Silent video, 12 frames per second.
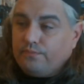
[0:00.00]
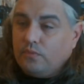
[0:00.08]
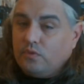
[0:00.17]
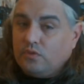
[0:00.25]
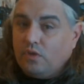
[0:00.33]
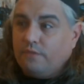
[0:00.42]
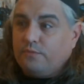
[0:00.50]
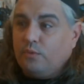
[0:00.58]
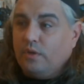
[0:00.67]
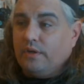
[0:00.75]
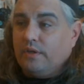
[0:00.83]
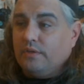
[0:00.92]

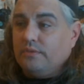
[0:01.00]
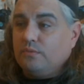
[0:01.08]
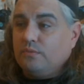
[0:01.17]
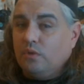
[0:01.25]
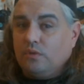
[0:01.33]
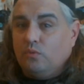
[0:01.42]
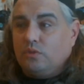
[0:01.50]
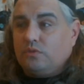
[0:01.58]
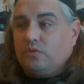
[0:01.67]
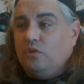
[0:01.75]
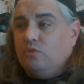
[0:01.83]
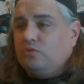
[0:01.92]
software is. What's
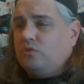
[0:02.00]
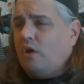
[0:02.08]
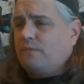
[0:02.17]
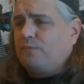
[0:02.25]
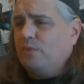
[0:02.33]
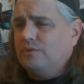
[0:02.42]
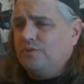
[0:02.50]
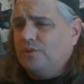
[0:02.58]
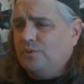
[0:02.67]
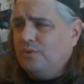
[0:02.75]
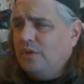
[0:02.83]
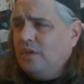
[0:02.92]
the new software
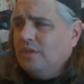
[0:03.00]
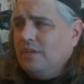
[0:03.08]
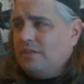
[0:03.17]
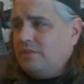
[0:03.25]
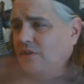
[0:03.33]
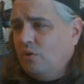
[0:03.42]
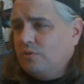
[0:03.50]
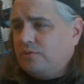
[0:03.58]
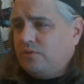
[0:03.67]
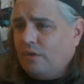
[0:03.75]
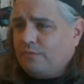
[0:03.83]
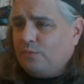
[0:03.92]
do that the old
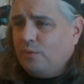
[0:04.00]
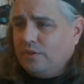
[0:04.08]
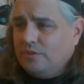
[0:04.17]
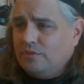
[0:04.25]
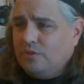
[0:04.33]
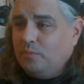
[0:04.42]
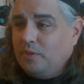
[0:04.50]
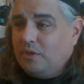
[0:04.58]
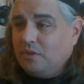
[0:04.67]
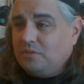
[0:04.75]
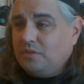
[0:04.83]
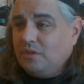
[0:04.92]
software didn't do?
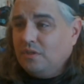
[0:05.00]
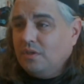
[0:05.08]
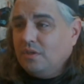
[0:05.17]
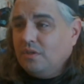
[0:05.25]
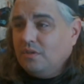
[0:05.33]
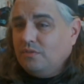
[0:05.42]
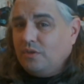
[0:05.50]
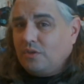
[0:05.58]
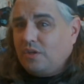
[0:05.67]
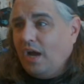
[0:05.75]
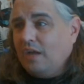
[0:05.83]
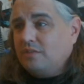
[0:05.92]
Because they're
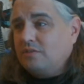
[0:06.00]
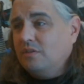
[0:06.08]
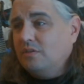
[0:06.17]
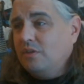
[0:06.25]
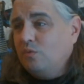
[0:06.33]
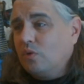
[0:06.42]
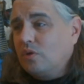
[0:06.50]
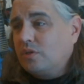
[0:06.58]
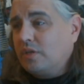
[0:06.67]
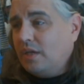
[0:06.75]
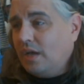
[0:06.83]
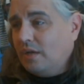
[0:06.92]
constantly
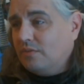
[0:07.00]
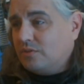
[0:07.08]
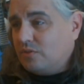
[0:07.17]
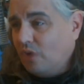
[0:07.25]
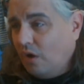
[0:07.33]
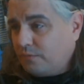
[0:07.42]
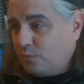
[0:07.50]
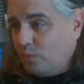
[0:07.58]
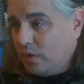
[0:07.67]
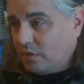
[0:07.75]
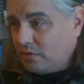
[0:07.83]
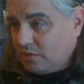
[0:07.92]
working on the
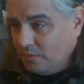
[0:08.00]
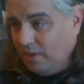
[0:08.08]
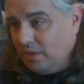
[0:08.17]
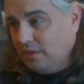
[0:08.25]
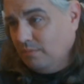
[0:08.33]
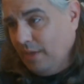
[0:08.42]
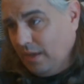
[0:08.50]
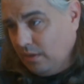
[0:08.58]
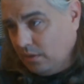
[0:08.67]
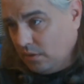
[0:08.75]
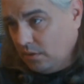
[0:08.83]
software to make it better.